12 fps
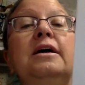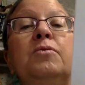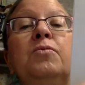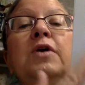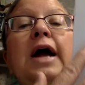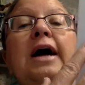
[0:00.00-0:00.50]

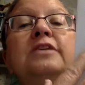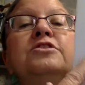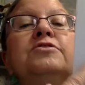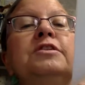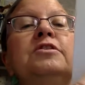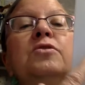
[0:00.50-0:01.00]
we're
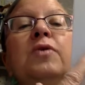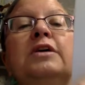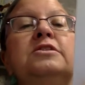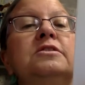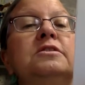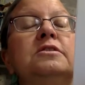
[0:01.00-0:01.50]
answering the
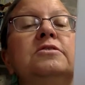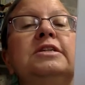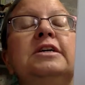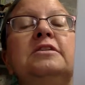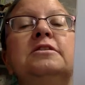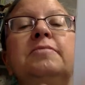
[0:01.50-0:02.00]
question. So it
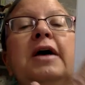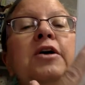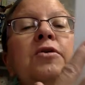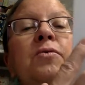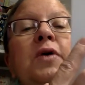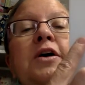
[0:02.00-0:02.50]
doesn't
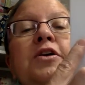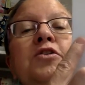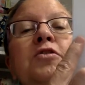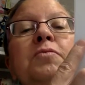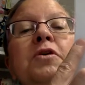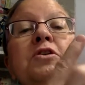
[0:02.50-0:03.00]
matter what
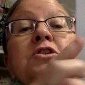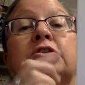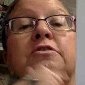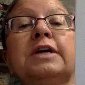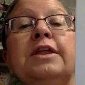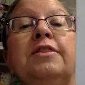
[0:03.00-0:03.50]
you
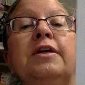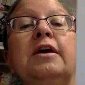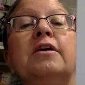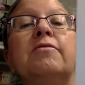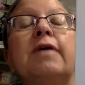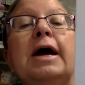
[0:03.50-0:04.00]
personally
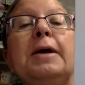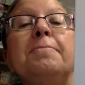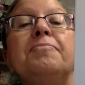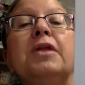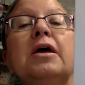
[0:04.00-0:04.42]
think, right?